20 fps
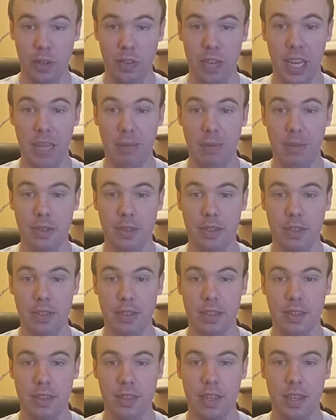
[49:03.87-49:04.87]
of
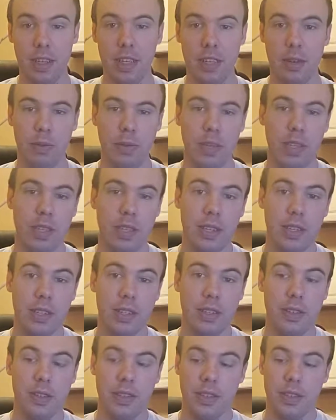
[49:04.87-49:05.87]
apples. What you could
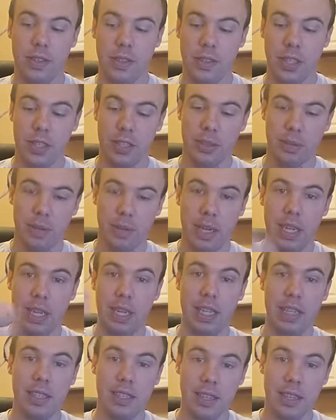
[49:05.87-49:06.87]
do is you could spray
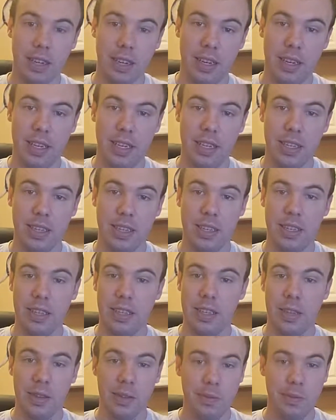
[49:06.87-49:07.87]
this on
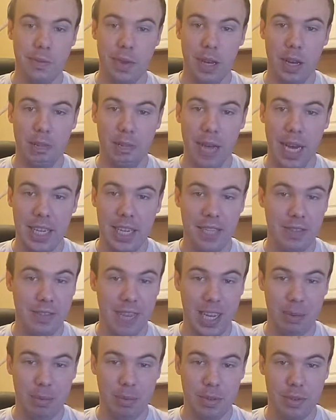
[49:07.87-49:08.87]
a batch of
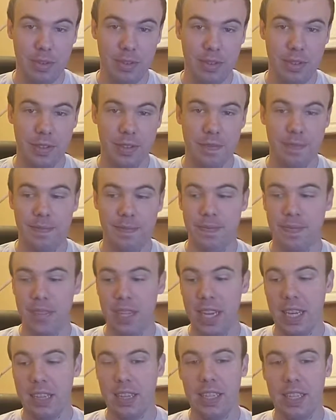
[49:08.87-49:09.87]
apples,
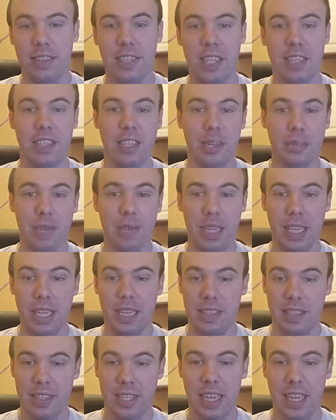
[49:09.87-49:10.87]
and let's say somebody
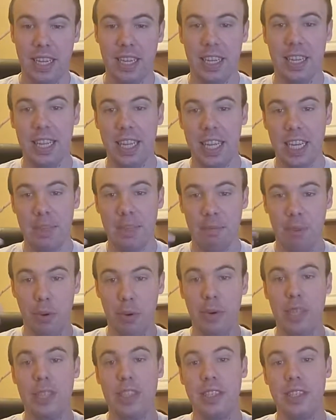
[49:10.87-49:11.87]
gets sick and they get
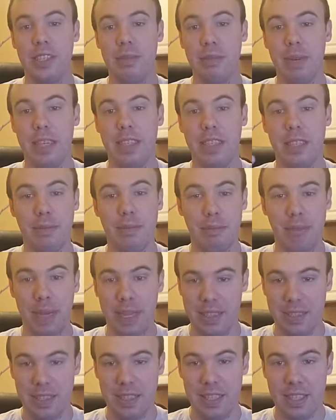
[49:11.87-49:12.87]
poisoned by some
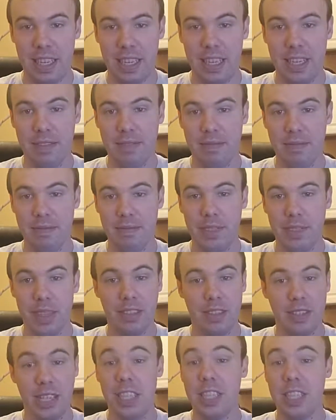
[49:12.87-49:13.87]
pesticide
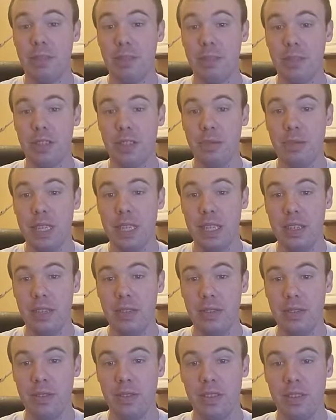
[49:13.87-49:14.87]
that's not supposed to be
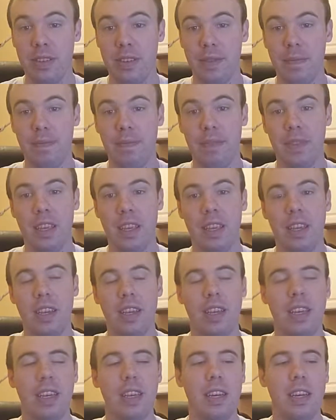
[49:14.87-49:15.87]
used
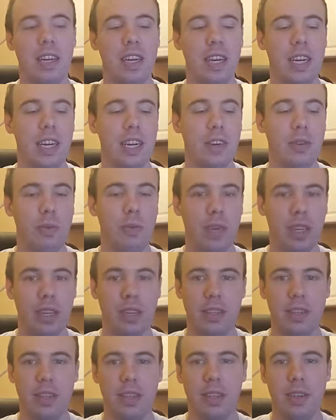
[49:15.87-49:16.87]
uh,
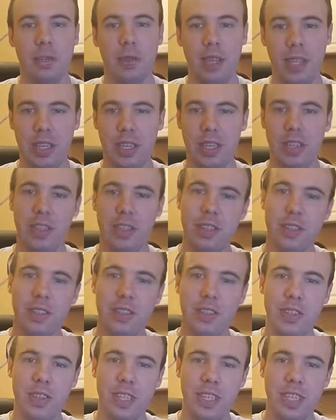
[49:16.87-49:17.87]
well, what you can do
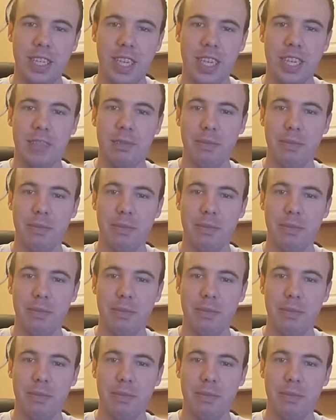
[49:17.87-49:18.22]
is you can take the